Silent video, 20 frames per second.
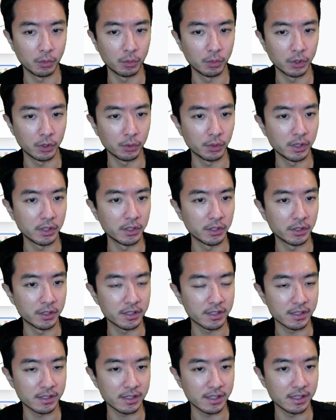what you want to
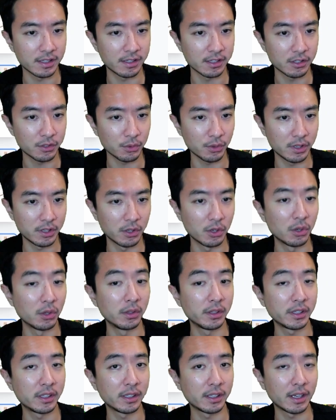notice is that this one
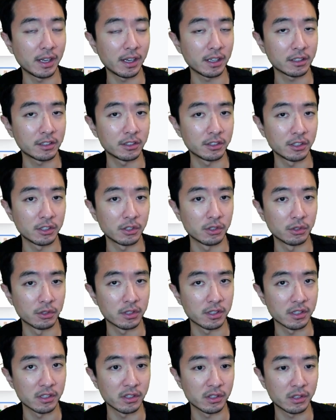only actually
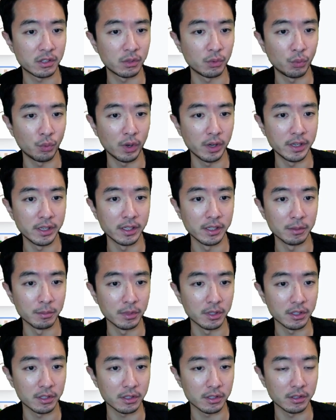uses one image.